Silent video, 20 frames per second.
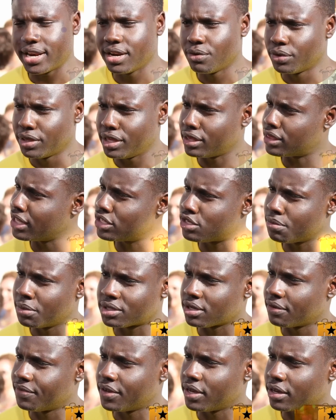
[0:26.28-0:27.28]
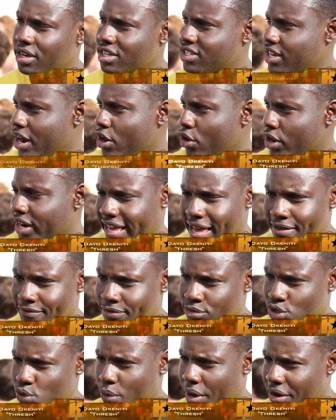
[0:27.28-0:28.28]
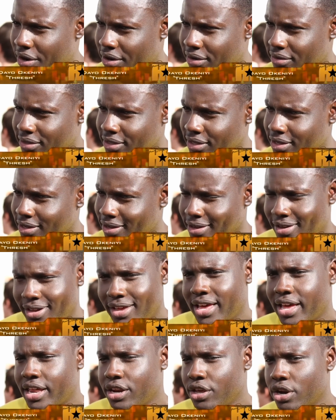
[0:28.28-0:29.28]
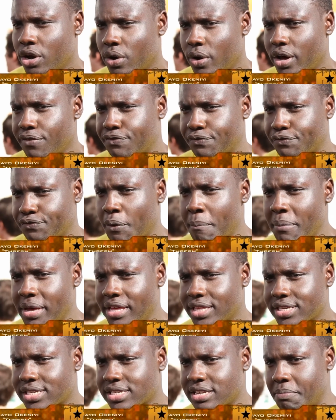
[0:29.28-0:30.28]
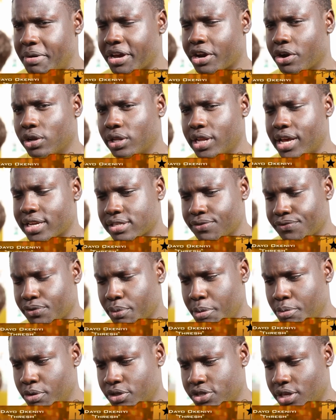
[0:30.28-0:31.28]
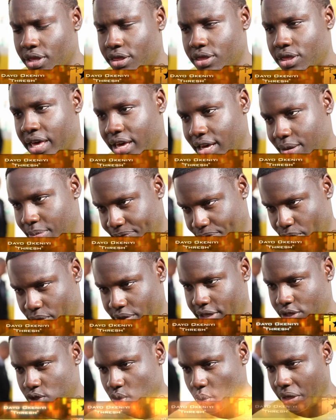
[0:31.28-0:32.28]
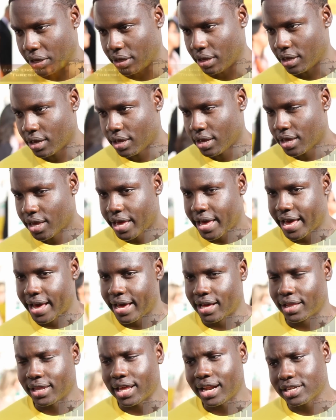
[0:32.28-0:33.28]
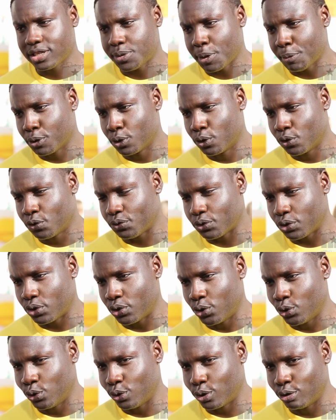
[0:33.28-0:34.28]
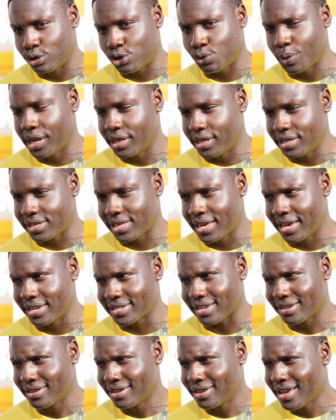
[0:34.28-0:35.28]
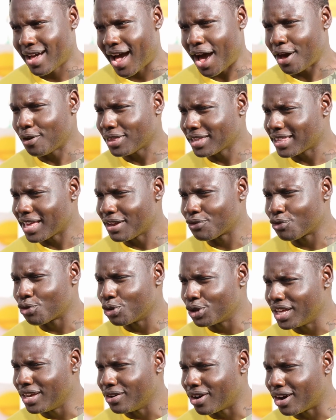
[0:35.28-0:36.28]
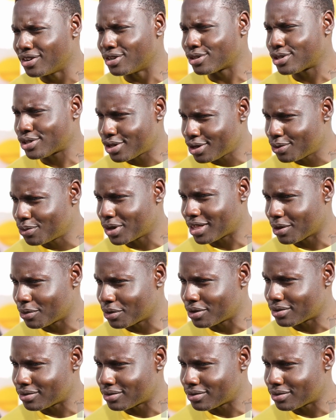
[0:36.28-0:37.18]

didn't really think too much of it because I heard it came from Twitter. And you know, if, for me, this is a bigger lesson for people to think before they tweet. And a lot of these people who, who, who tweeted these things I don't think they even really understood what they were